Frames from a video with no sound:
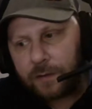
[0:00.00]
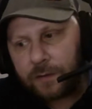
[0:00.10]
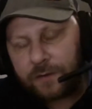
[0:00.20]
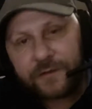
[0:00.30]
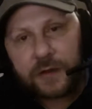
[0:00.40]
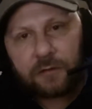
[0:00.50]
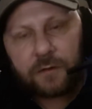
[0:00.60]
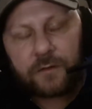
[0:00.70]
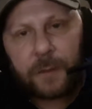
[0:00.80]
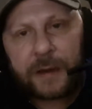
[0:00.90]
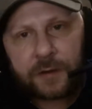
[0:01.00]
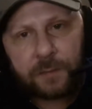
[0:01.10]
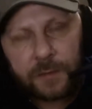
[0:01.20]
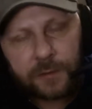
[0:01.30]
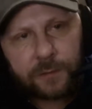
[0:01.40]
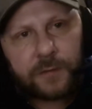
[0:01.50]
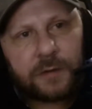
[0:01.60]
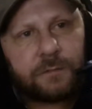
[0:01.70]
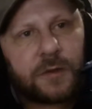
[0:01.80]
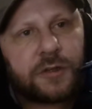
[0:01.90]
fear of abandonment. You
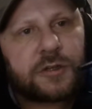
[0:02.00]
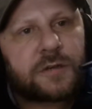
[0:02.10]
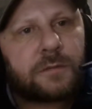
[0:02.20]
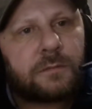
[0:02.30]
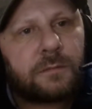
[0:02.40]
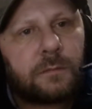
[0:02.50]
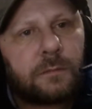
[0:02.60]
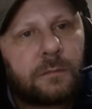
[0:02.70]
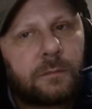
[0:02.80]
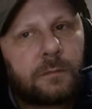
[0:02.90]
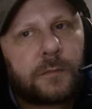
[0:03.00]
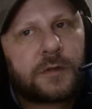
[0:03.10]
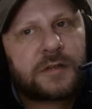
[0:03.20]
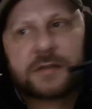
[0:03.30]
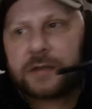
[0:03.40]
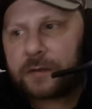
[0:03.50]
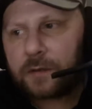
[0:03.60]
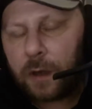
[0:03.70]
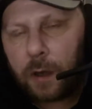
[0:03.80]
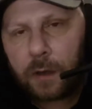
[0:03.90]
just think
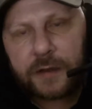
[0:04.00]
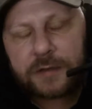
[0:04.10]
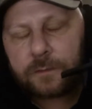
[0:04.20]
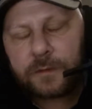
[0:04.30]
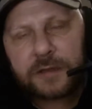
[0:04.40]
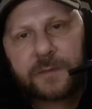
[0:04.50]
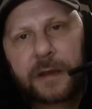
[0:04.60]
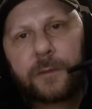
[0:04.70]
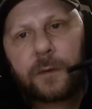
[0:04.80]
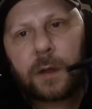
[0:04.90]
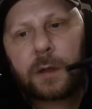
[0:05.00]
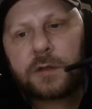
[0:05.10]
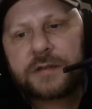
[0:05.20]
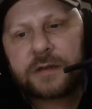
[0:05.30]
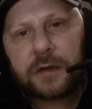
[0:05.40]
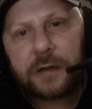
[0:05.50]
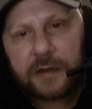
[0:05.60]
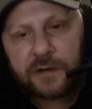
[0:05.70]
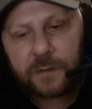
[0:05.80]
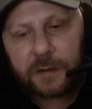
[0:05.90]
that these people are just going to
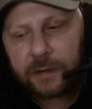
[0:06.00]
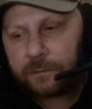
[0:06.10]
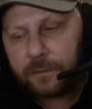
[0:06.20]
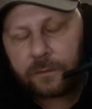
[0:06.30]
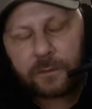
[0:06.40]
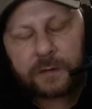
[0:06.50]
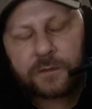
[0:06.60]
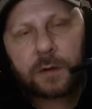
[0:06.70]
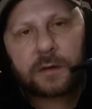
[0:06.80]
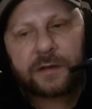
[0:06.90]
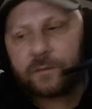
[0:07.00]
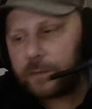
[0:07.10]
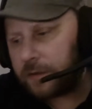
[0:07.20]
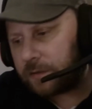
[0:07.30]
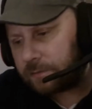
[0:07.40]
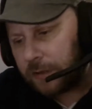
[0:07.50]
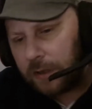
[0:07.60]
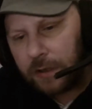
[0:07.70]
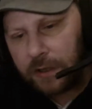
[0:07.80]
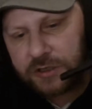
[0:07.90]
leave me. They've not given me a
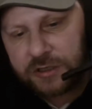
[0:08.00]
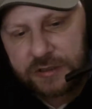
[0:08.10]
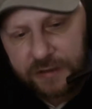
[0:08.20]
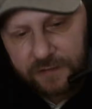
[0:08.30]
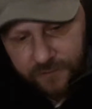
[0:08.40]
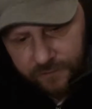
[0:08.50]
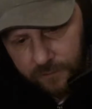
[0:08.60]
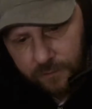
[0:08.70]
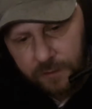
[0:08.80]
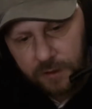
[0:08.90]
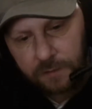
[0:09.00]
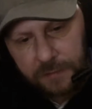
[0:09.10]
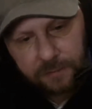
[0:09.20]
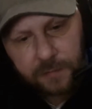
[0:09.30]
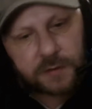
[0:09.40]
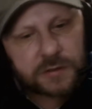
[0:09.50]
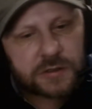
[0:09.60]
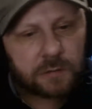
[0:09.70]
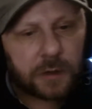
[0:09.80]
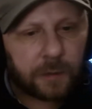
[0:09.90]
stiff commitment
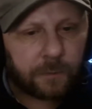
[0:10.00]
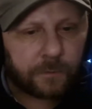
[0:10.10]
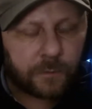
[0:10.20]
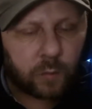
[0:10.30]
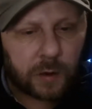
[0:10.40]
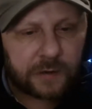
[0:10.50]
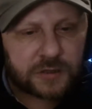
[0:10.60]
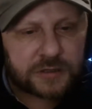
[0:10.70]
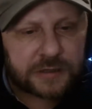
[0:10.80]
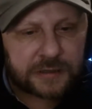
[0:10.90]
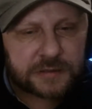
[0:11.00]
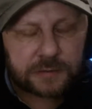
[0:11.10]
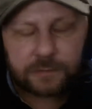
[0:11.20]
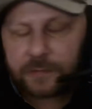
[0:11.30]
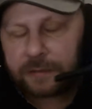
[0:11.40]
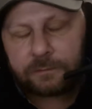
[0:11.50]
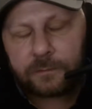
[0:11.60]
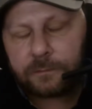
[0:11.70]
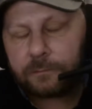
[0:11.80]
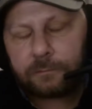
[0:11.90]
to what I've just asked them.
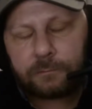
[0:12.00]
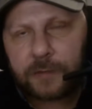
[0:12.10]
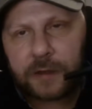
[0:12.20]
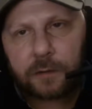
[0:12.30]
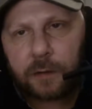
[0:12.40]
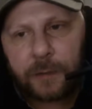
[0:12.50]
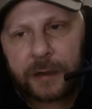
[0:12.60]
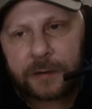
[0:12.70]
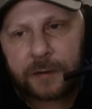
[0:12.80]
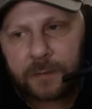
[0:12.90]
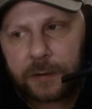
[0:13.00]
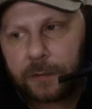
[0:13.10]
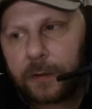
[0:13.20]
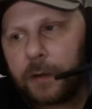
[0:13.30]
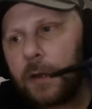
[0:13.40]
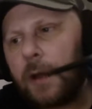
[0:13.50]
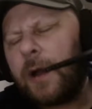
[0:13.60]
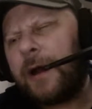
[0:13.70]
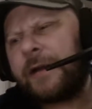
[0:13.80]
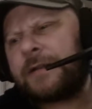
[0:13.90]
They're going to abandon me,
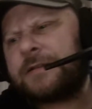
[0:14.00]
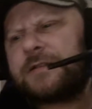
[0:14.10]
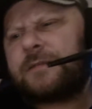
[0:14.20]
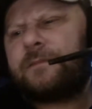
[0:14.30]
and